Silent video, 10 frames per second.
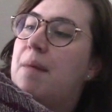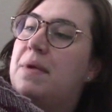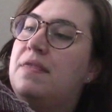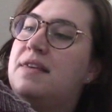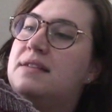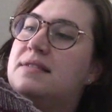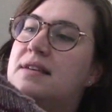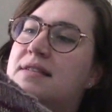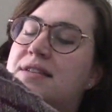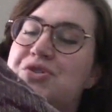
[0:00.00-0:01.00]
This
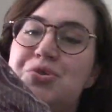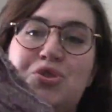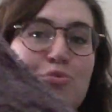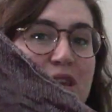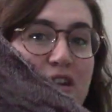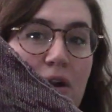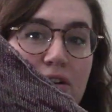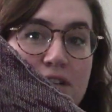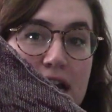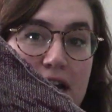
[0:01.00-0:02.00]
is a new to me
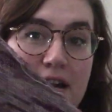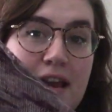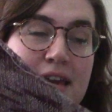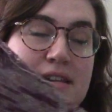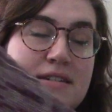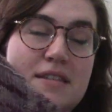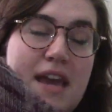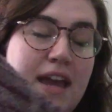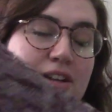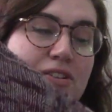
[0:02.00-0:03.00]
yarn dyer, and
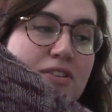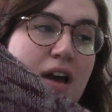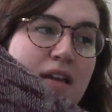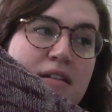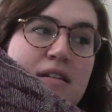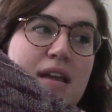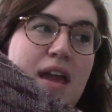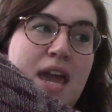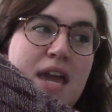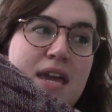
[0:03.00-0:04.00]
they had just gotten
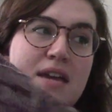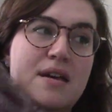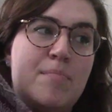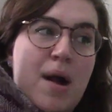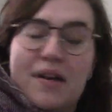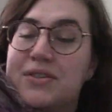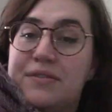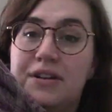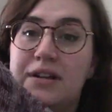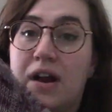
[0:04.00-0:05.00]
a box
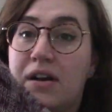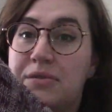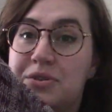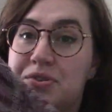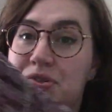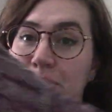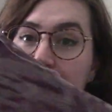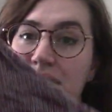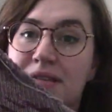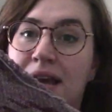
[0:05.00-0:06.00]
of her yarn, which is
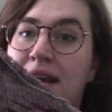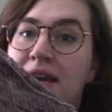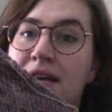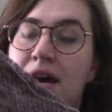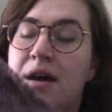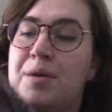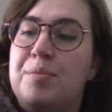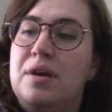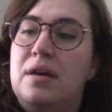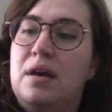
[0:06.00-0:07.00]
super exciting.
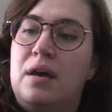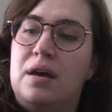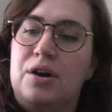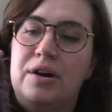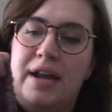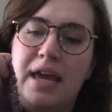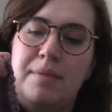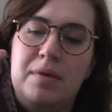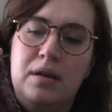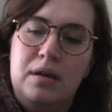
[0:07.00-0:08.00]

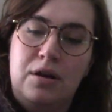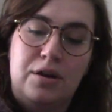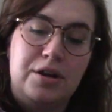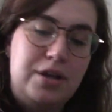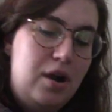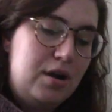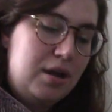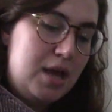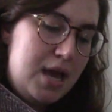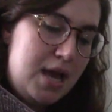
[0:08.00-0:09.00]
Her
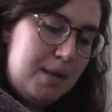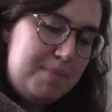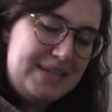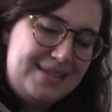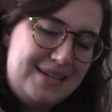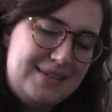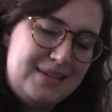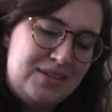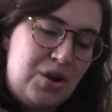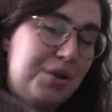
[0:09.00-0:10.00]
yarn business
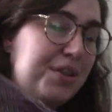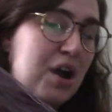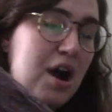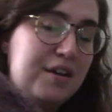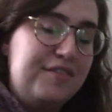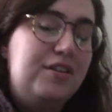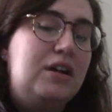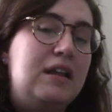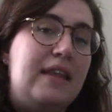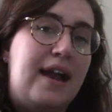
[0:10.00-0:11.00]
is called the Conifer
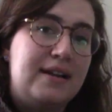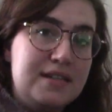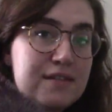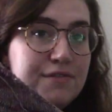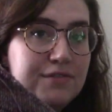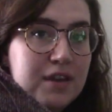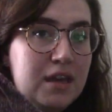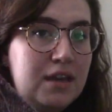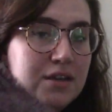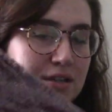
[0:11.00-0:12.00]
Collective.
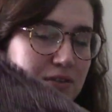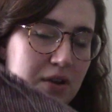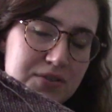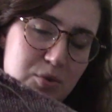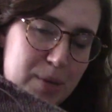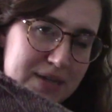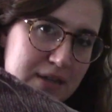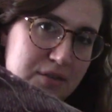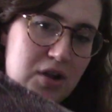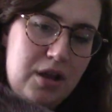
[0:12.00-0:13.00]
She's also based
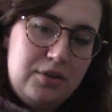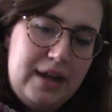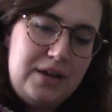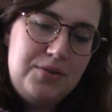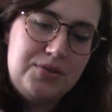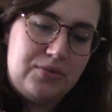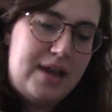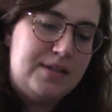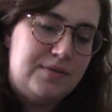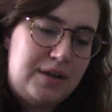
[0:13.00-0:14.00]
out of Colorado, so
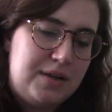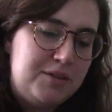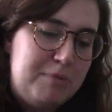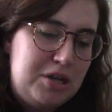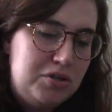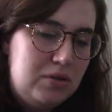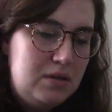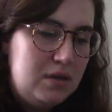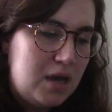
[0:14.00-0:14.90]
that's very special